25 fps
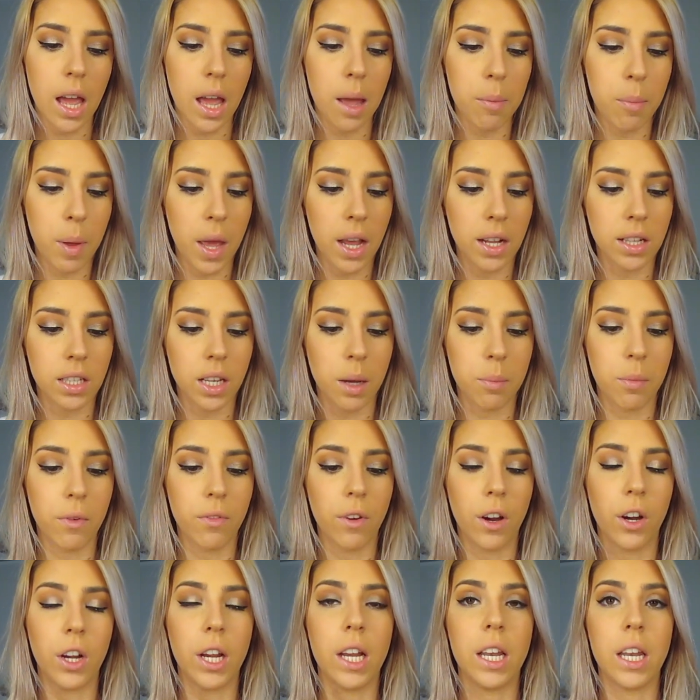It picked up
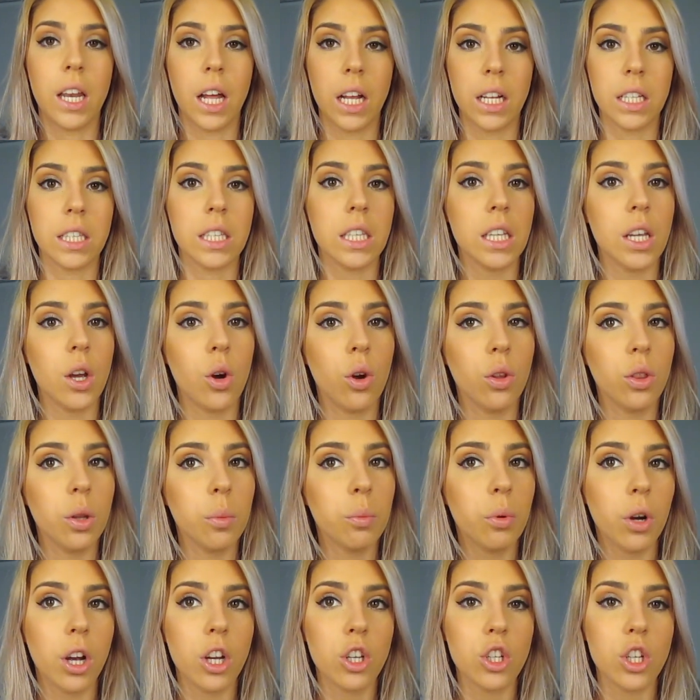very nicely on
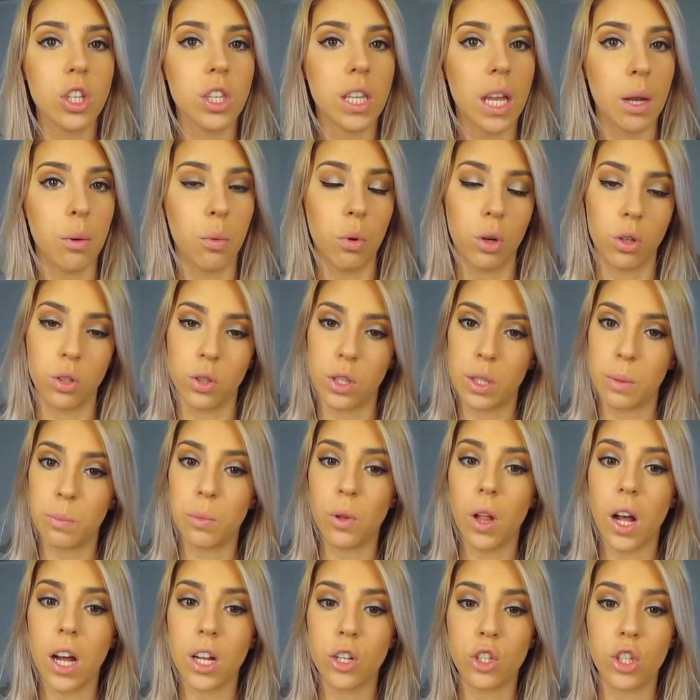the brushes. They weren't
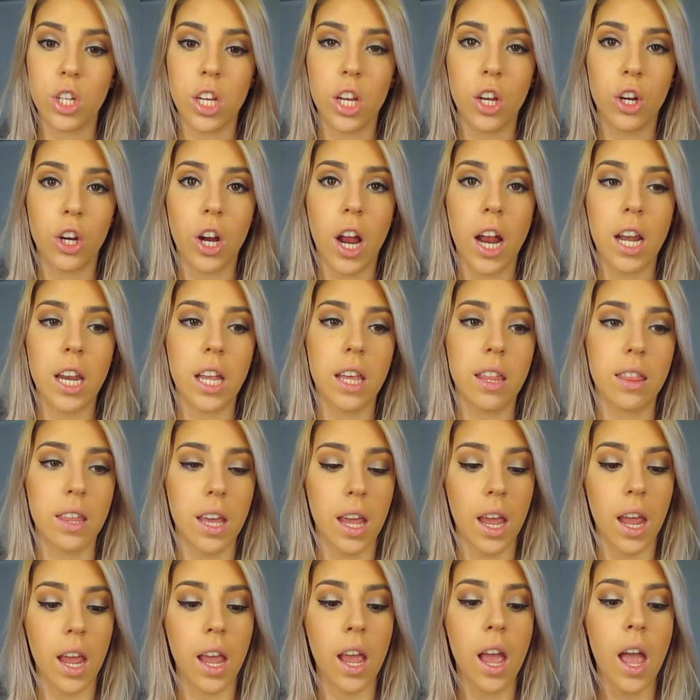splotchy or
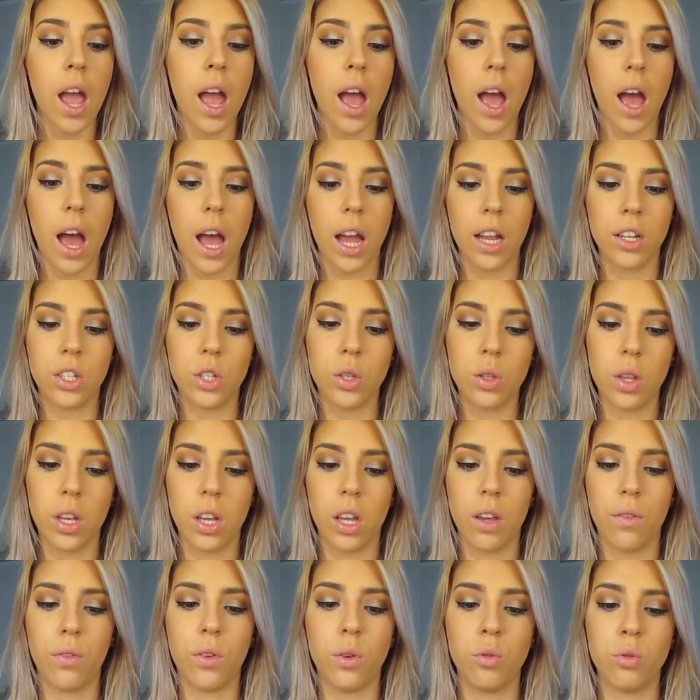anything. I do
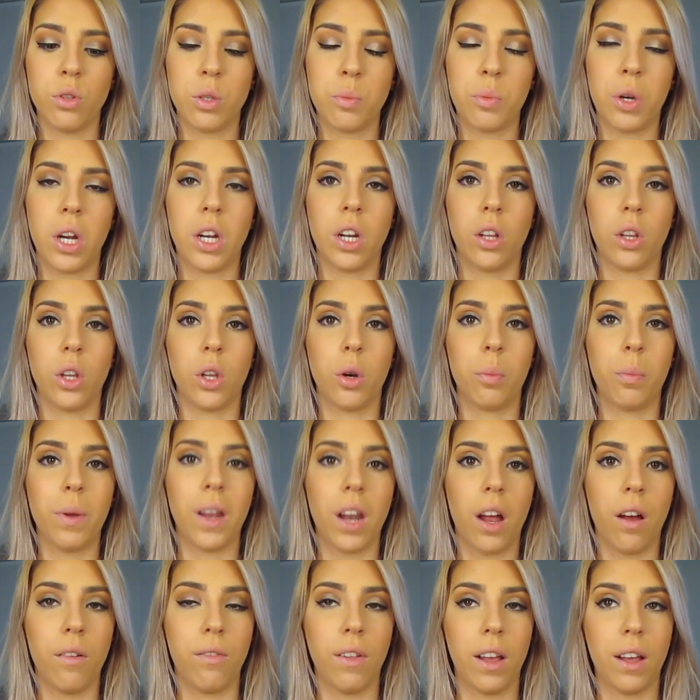think if you sprayed a little
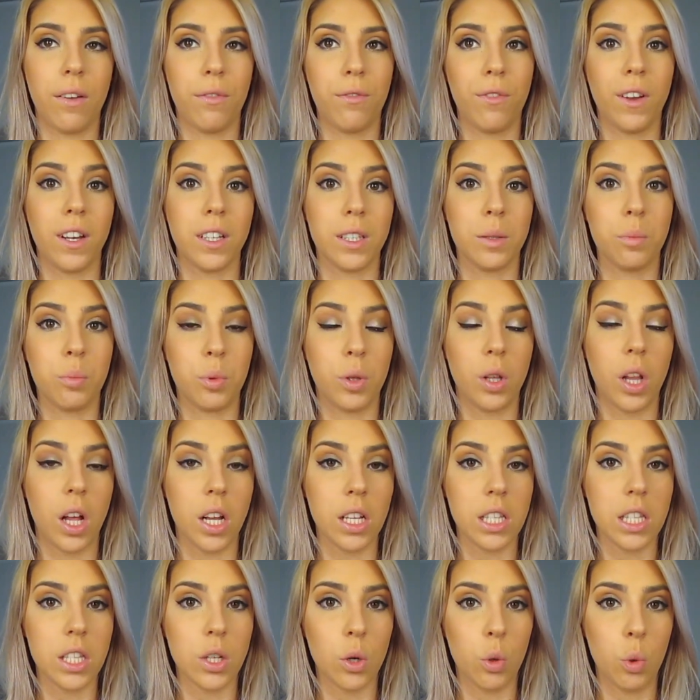bit of like Fix
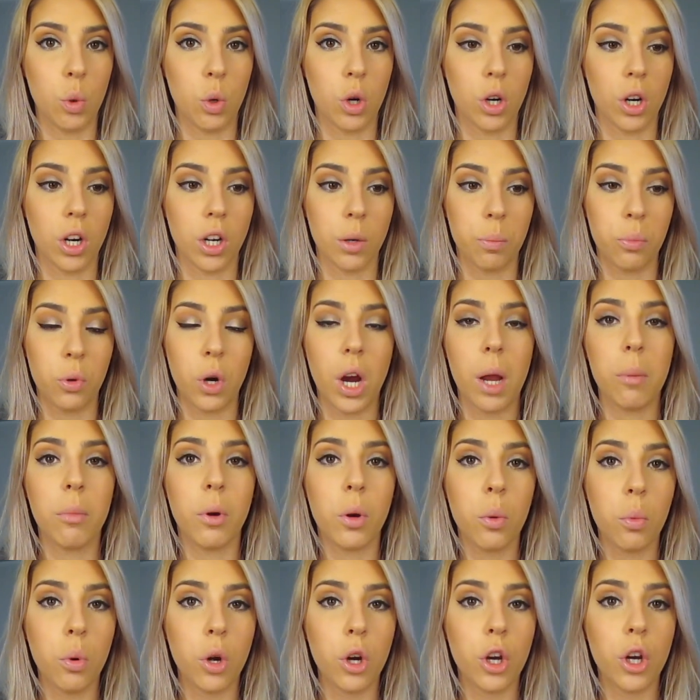Plus or
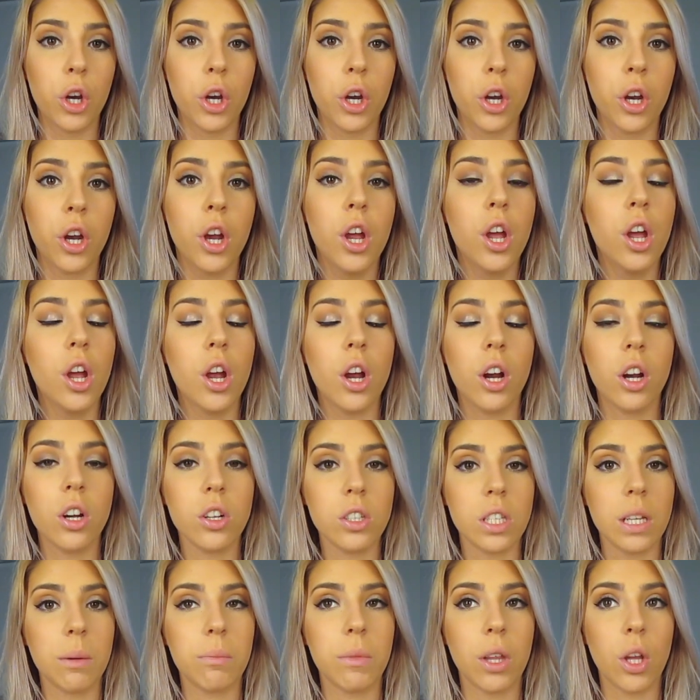primer water
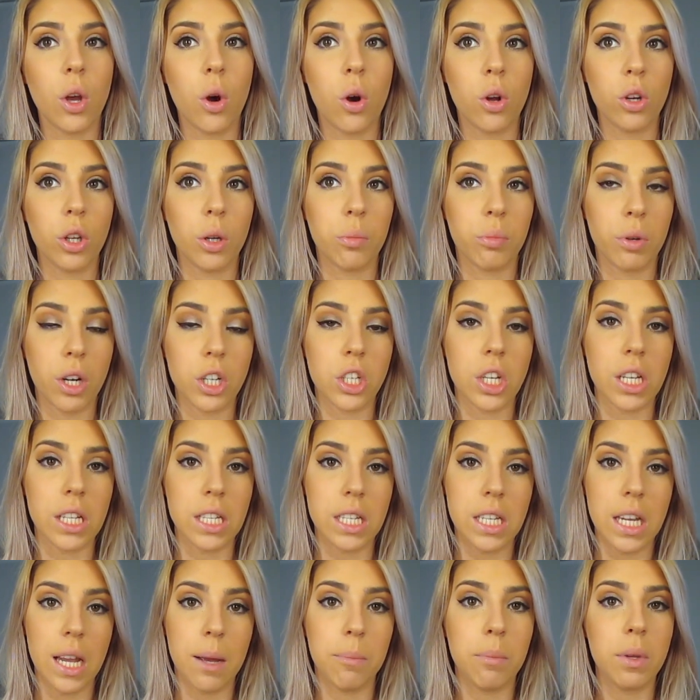or something on your brush
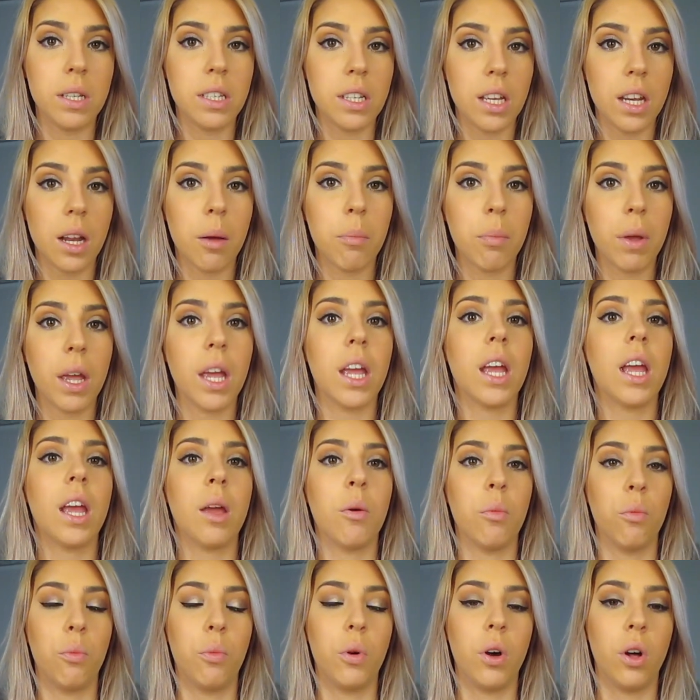and dampened it a
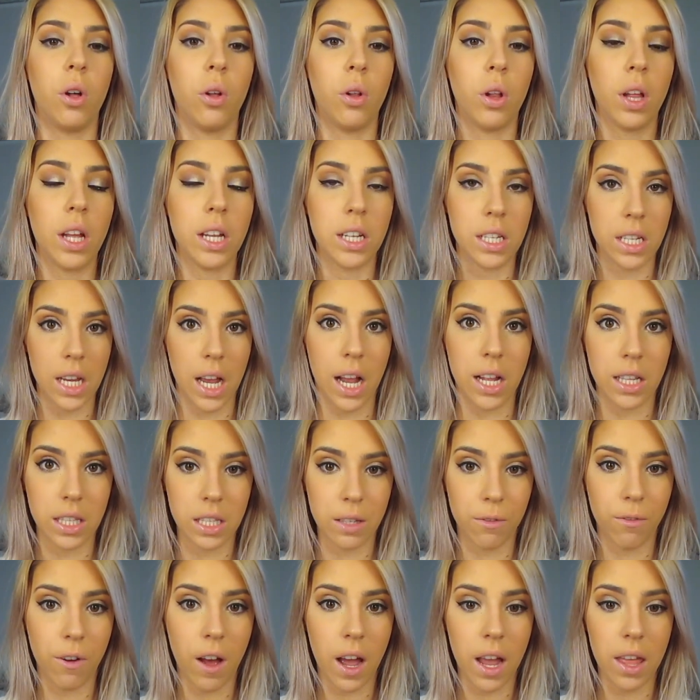bit, it will
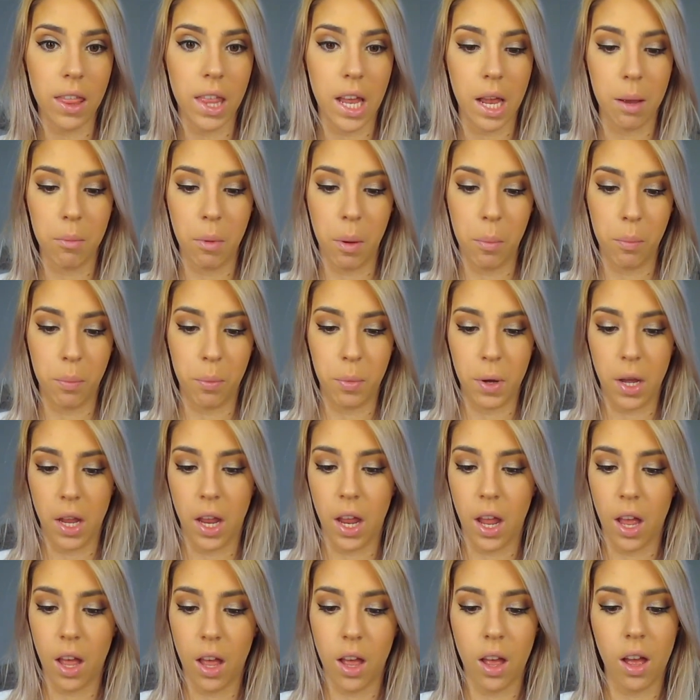intensify them.
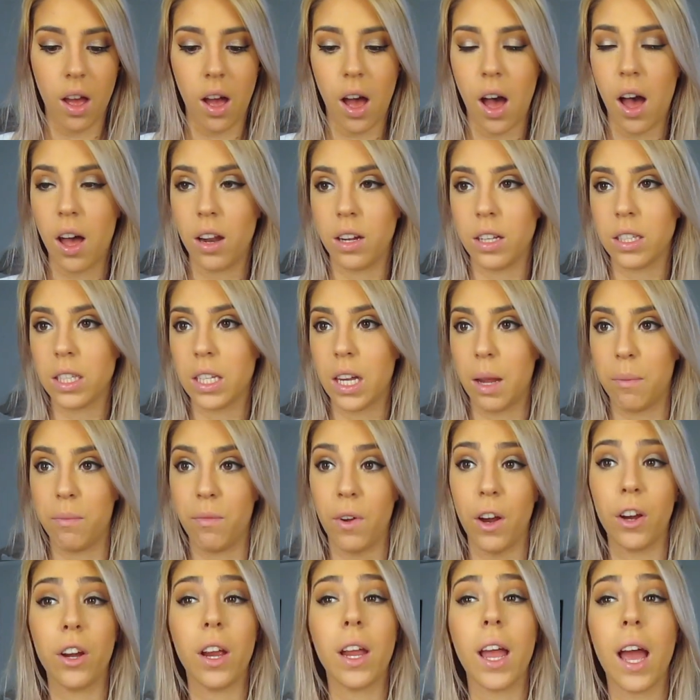But honestly,
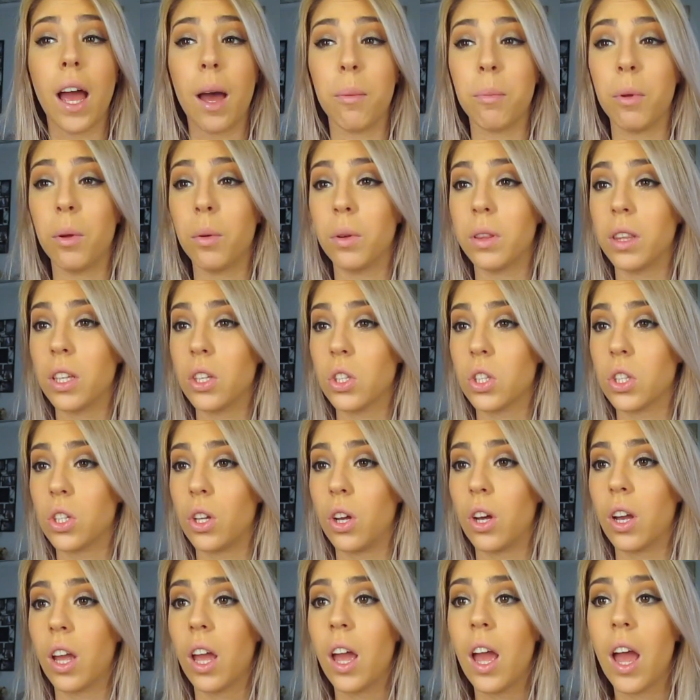I'm very happy with this
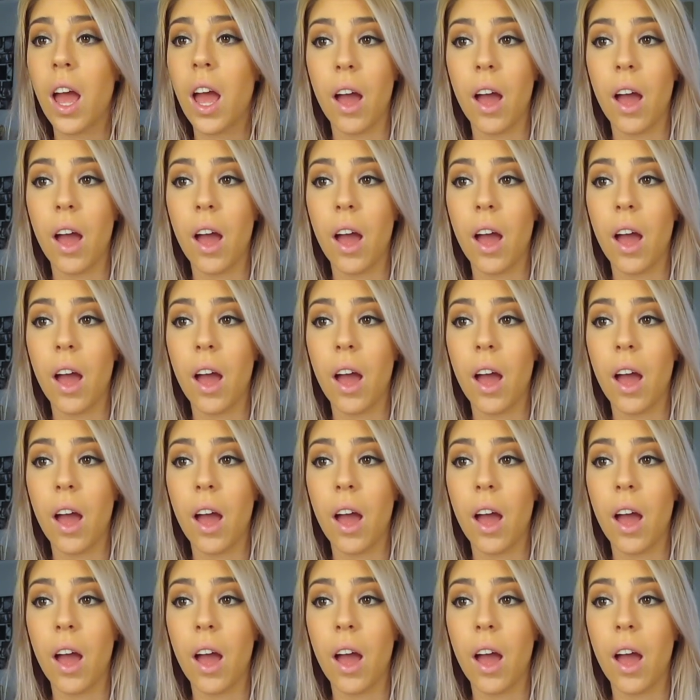look.